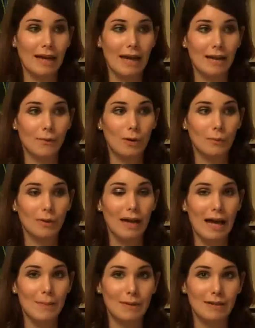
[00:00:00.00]
and what will
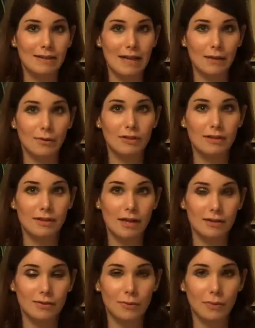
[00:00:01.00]
happen is that your
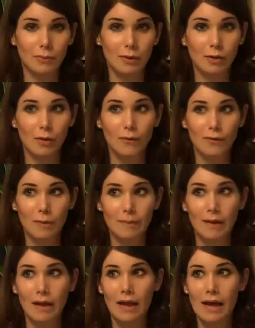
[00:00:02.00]
testosterone will go from
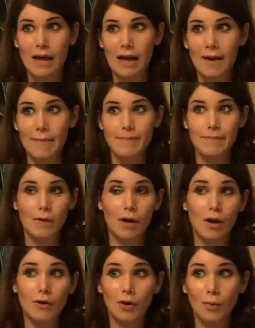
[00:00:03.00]

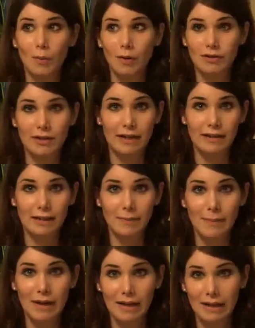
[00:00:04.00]
a normal genetic
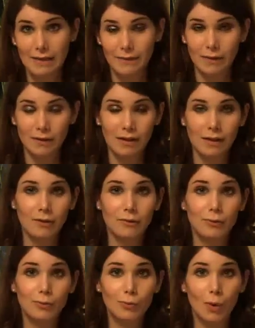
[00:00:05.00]
male level
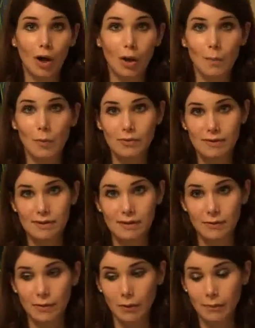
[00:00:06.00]
to almost
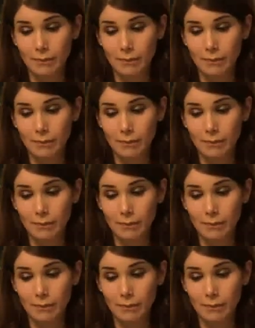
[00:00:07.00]
0.